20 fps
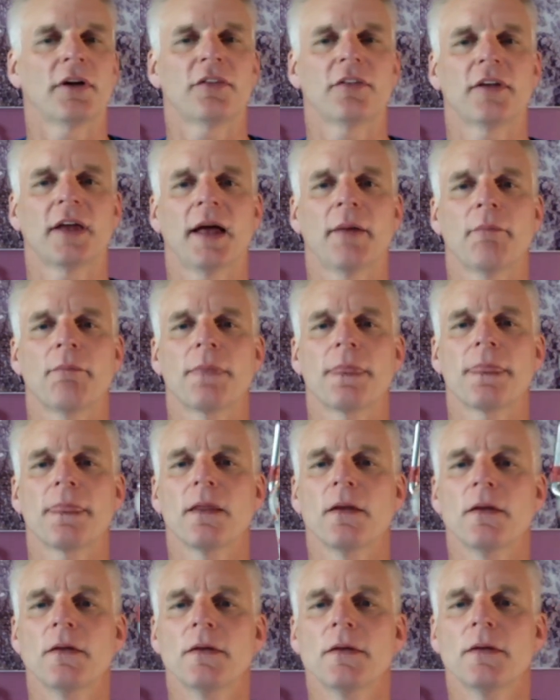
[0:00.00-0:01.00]
that.
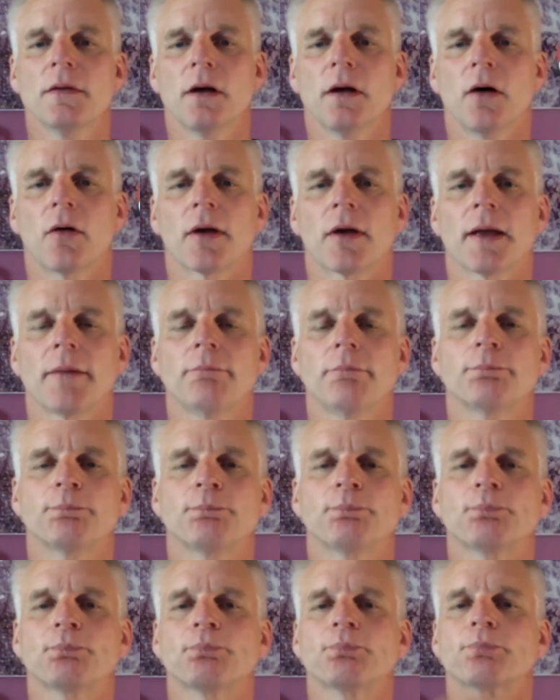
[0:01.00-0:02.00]
Okay,
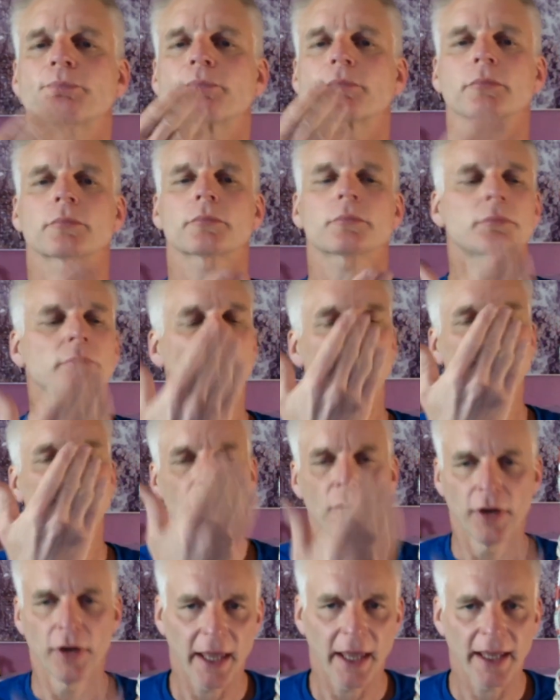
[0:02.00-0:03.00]
you
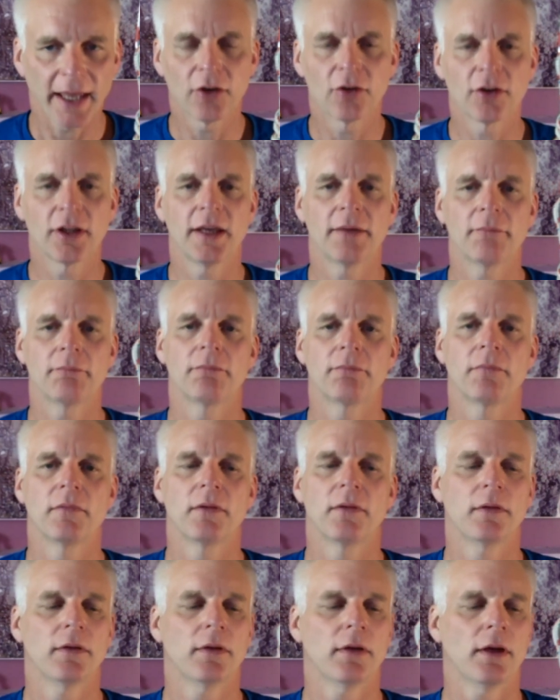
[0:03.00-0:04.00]
can hang on it.
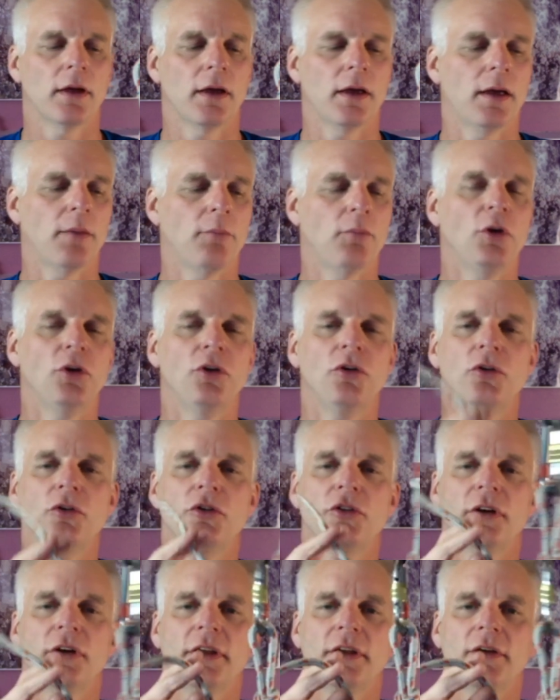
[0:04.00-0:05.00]

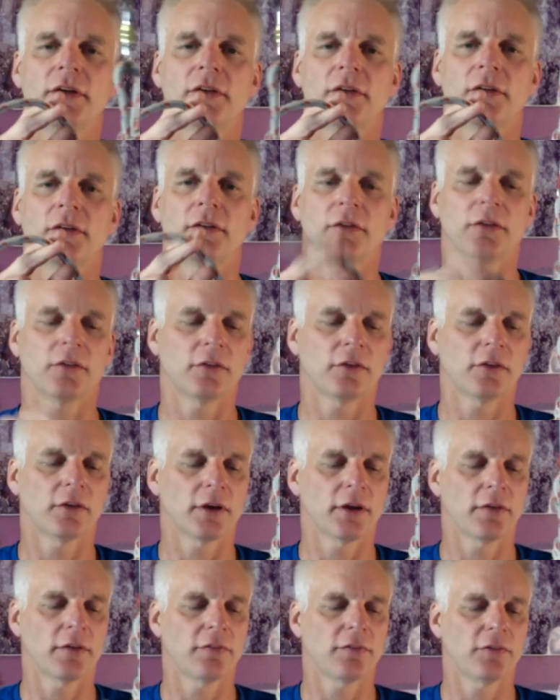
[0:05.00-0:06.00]
Usually you'd
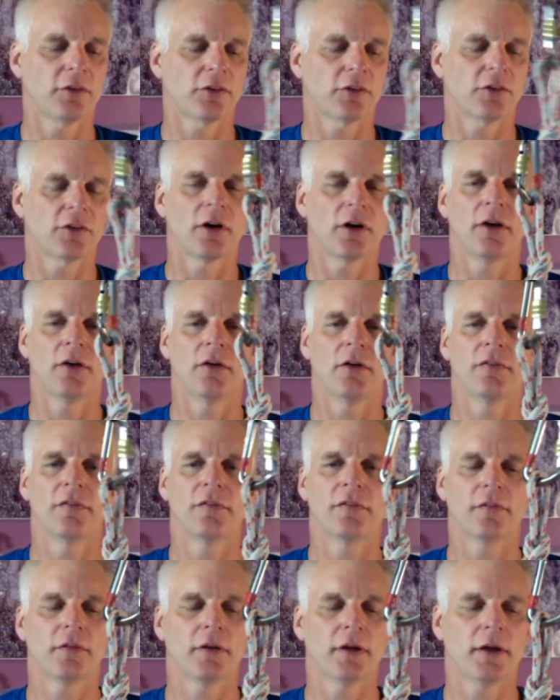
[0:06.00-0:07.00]
kind of just tie off
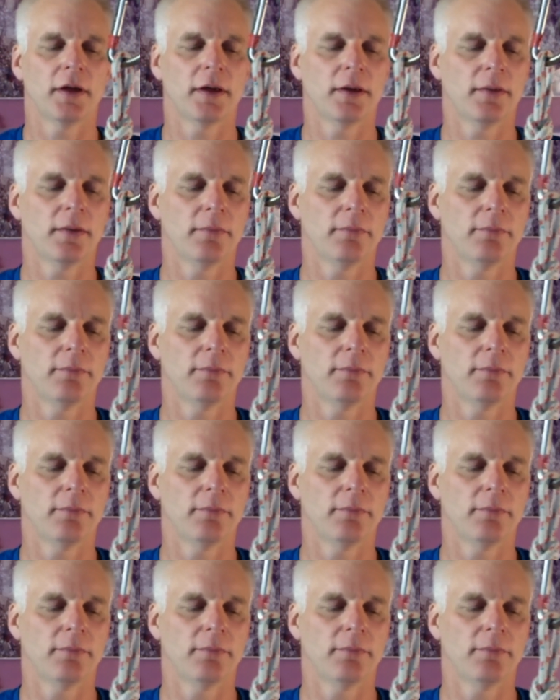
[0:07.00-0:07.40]
at